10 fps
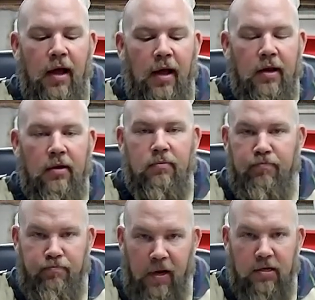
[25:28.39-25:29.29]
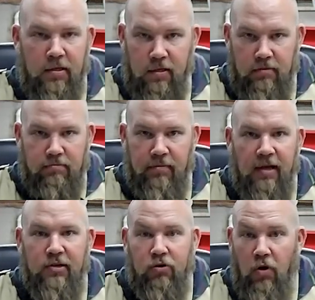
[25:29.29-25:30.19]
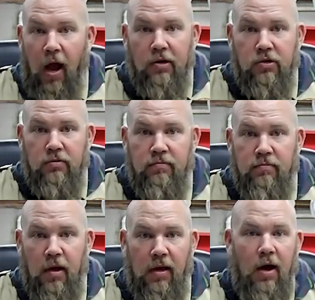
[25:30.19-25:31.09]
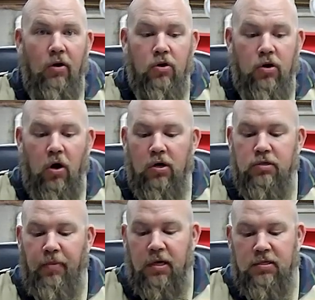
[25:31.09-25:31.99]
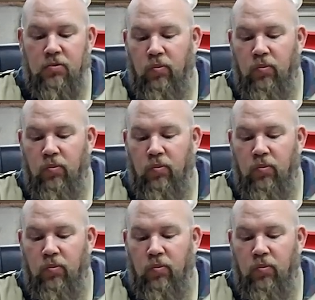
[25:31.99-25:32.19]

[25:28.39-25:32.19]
and it basically has a crash, and now your car is busted.